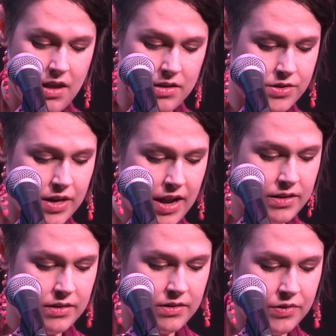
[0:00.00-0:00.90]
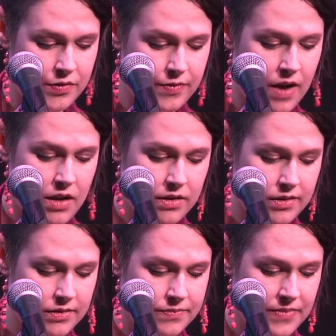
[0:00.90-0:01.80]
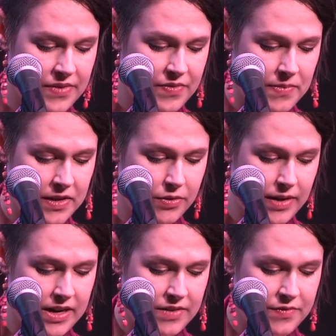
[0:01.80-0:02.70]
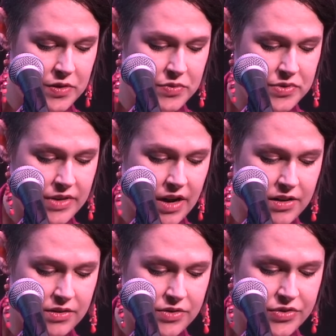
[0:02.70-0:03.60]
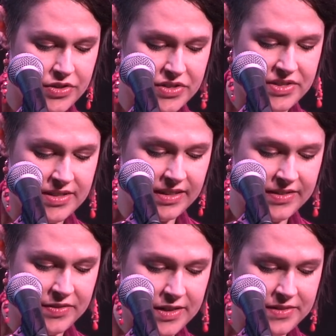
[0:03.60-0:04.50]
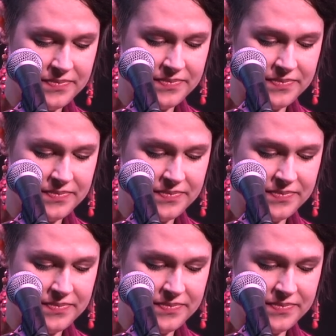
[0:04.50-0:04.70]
She had a new frock from the crate of used hogs just delivered,